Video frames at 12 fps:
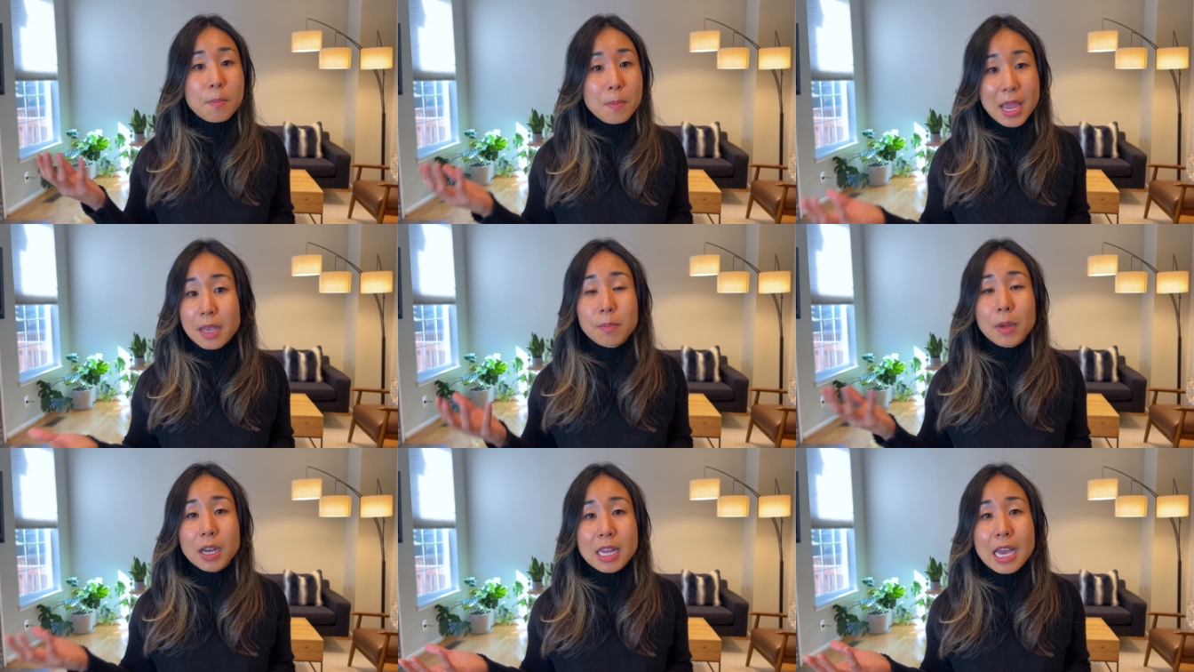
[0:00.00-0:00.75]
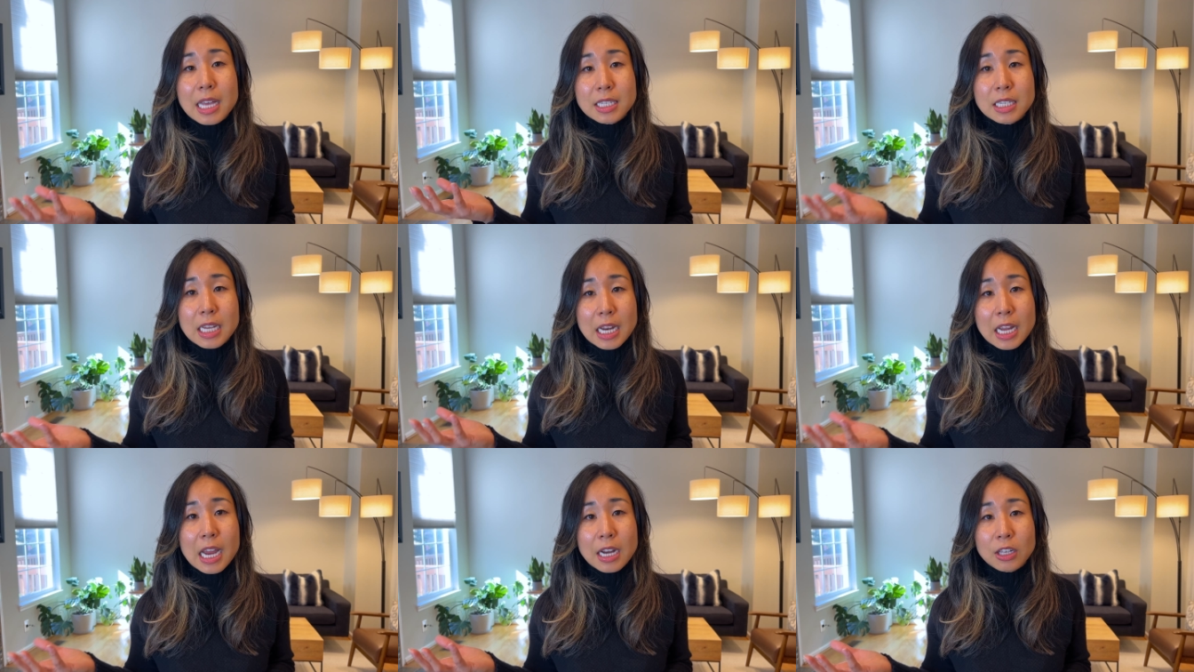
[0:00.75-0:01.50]
make money as a
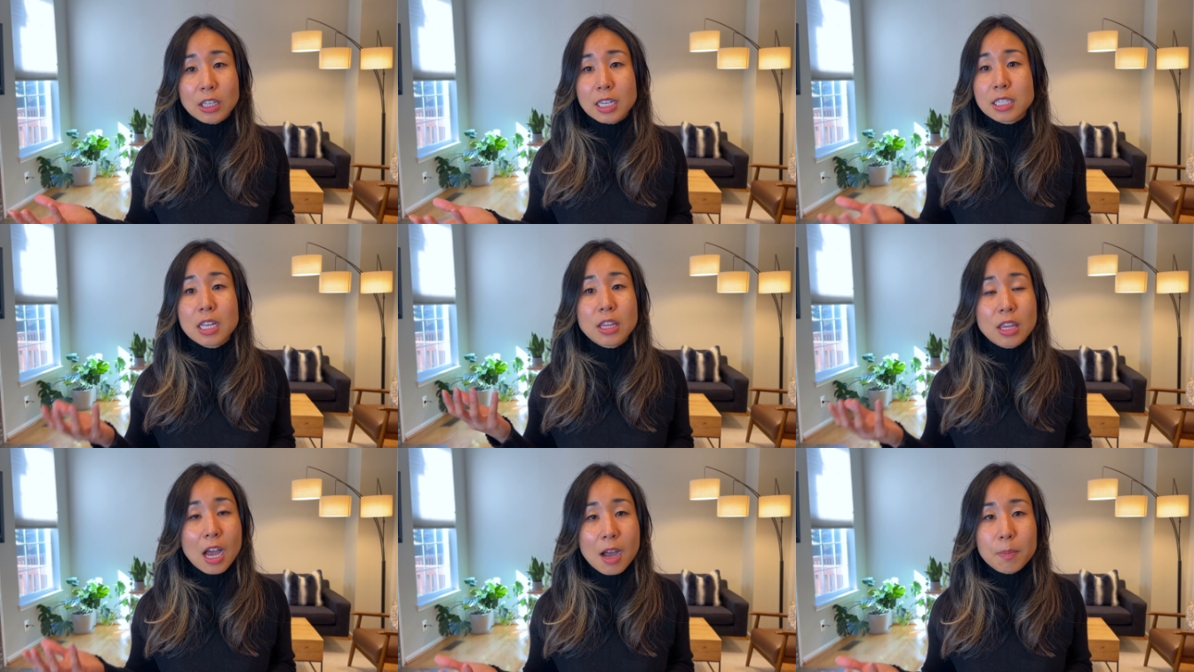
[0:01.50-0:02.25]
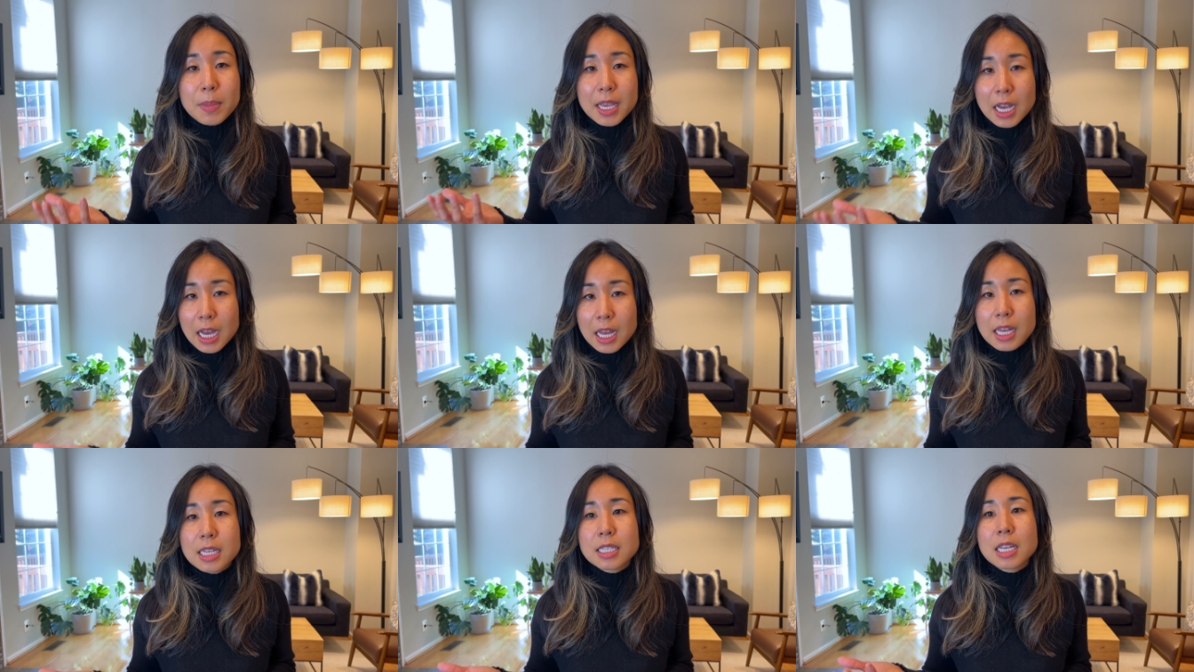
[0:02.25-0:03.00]
data analyst not
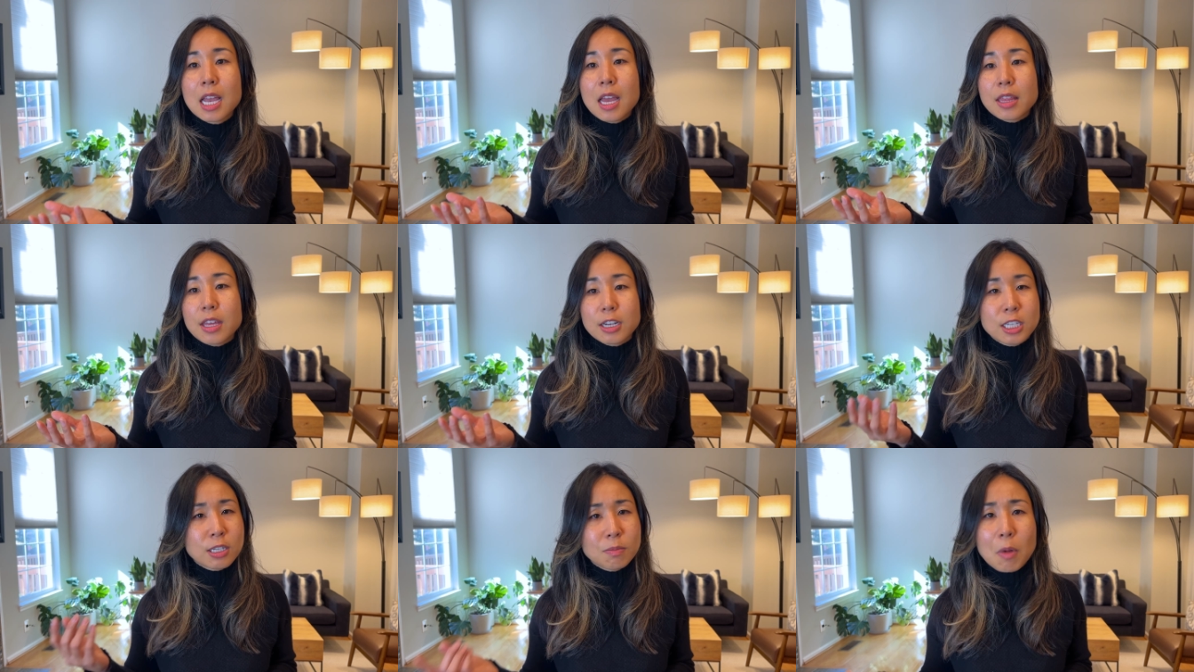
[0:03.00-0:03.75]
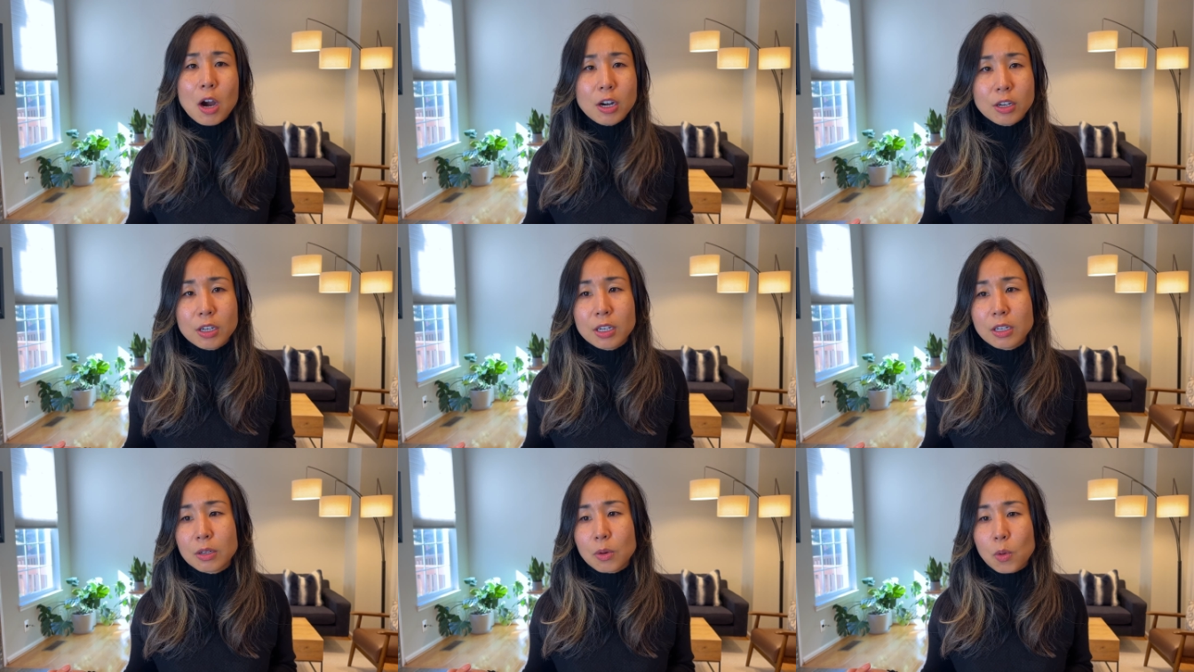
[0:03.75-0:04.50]
because they're
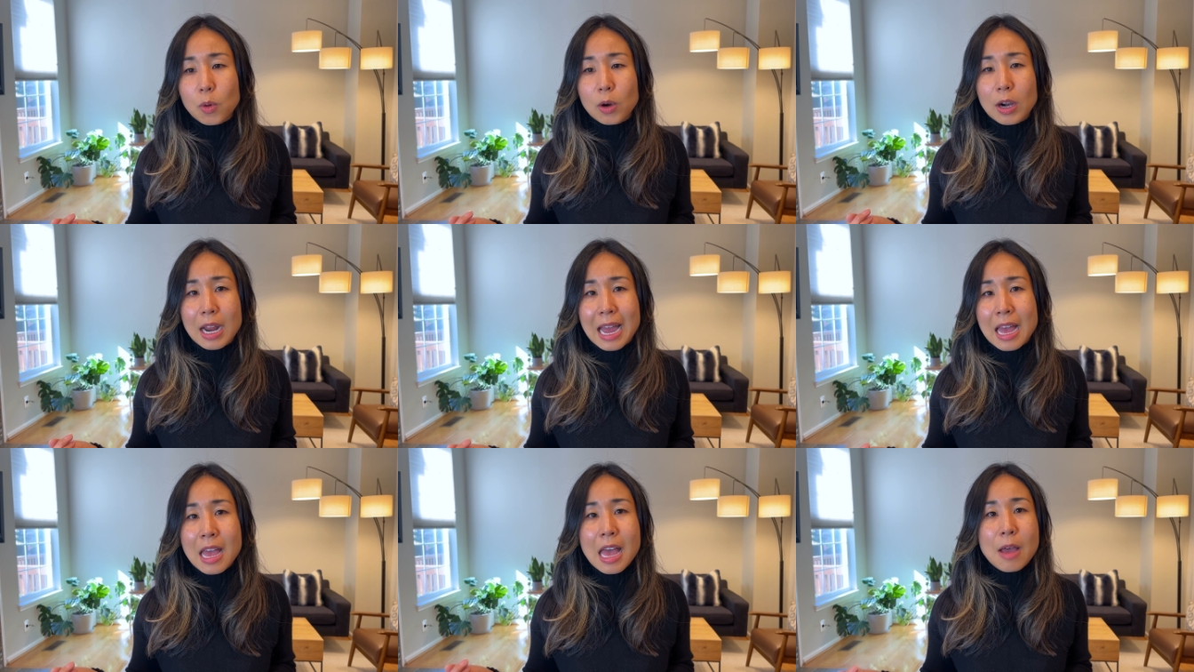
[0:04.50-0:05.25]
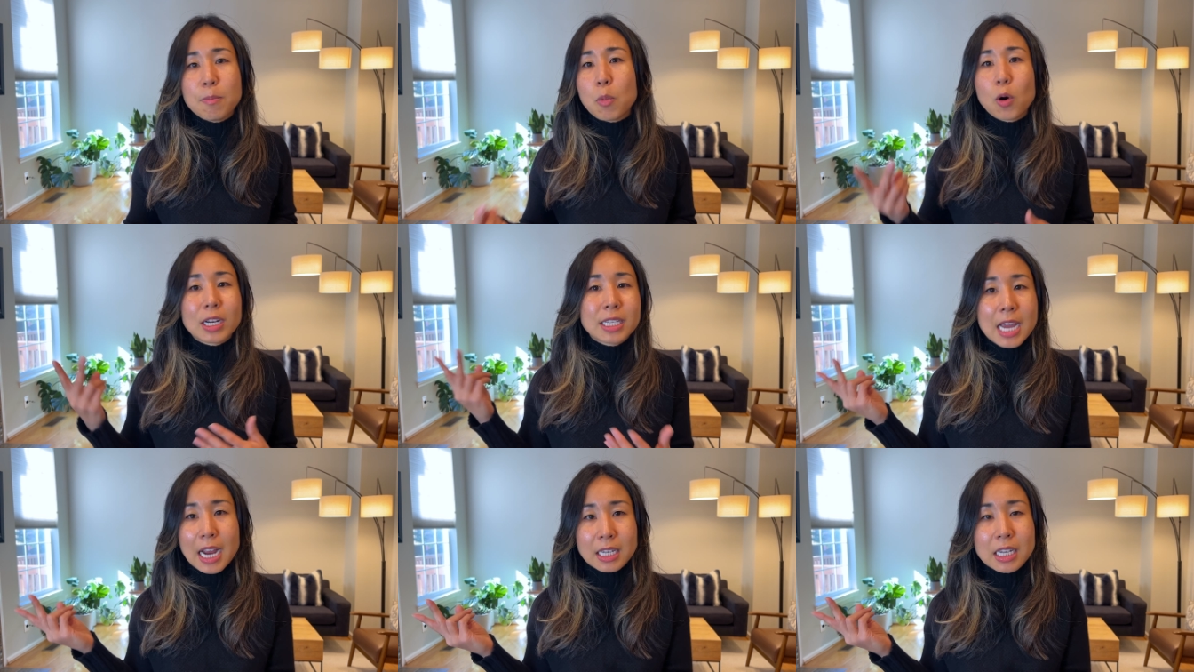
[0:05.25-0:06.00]
smarter or more
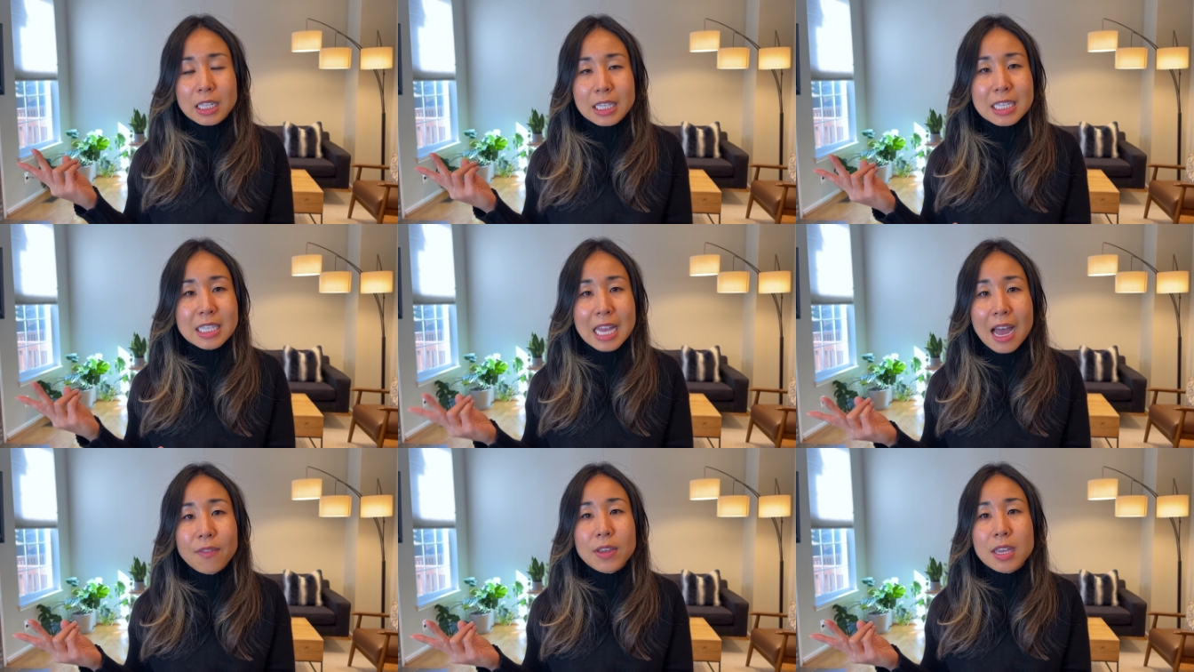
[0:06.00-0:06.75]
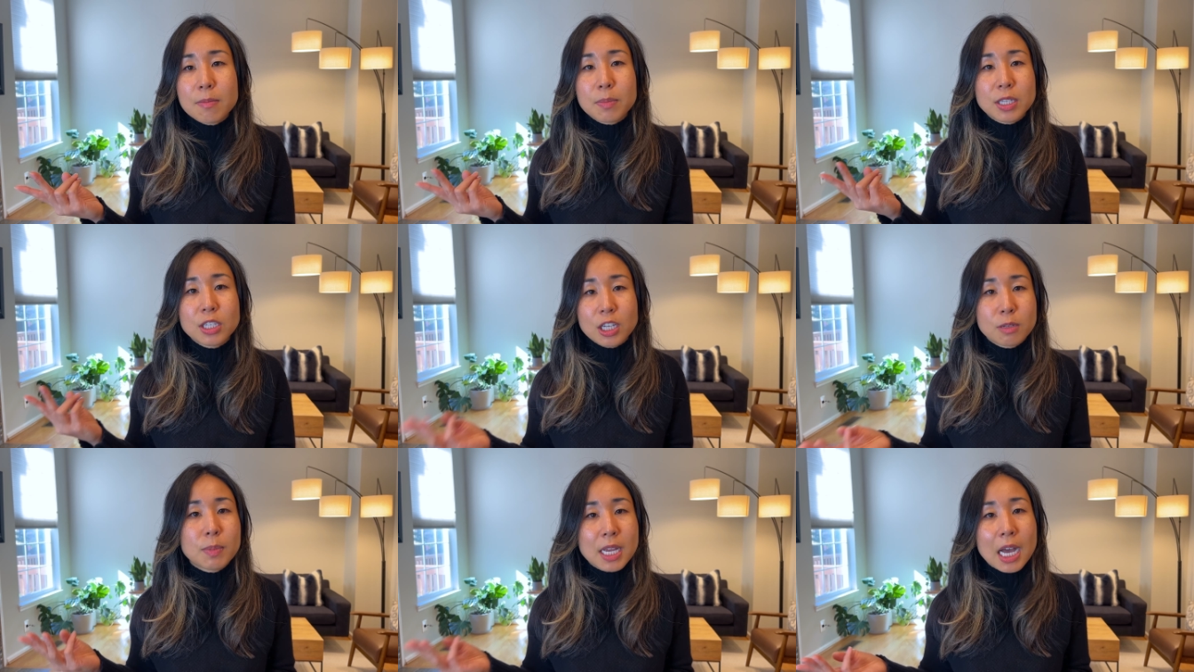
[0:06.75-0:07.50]
technically savvy, but
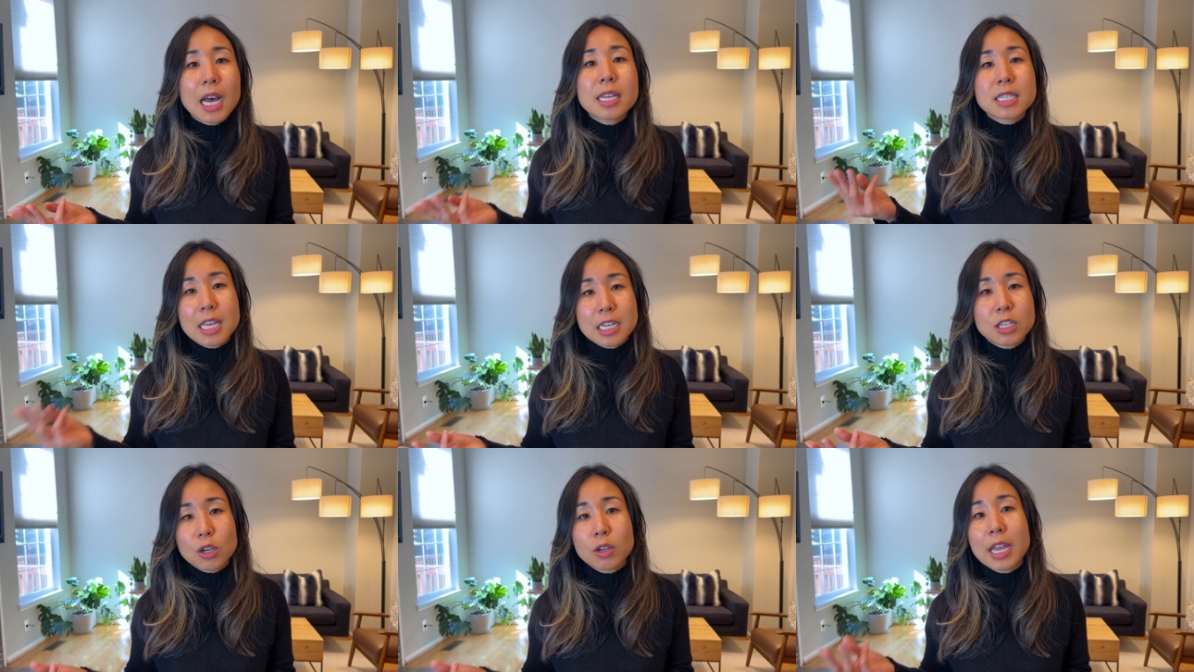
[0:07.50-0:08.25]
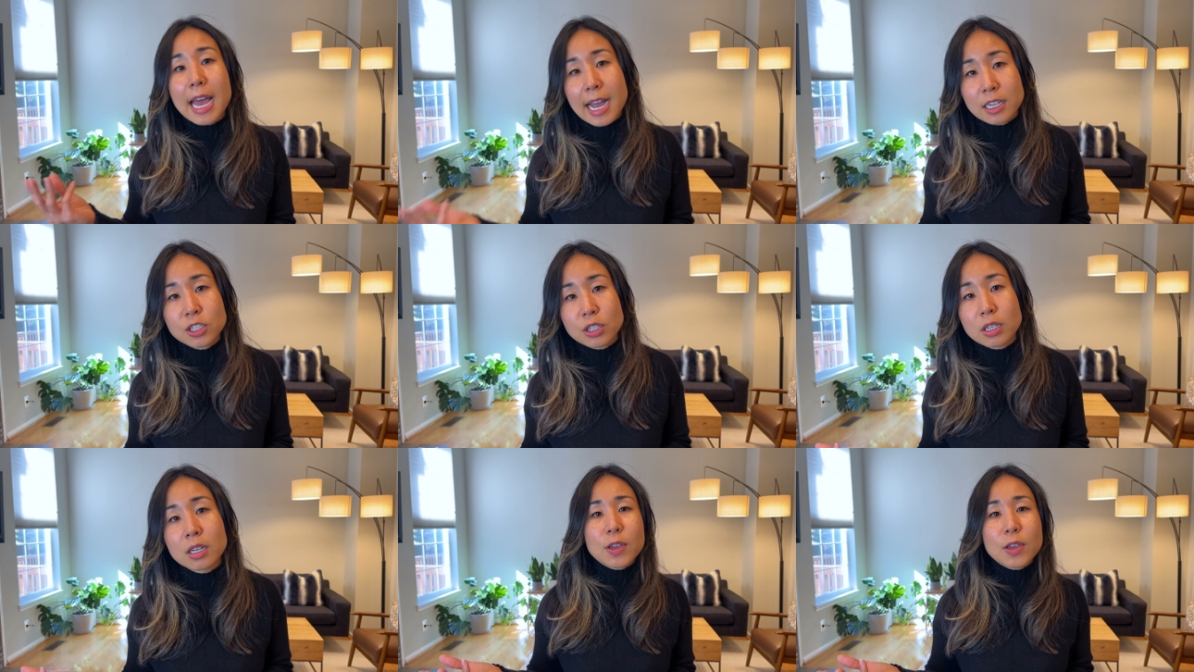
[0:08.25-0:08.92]
just because they took action.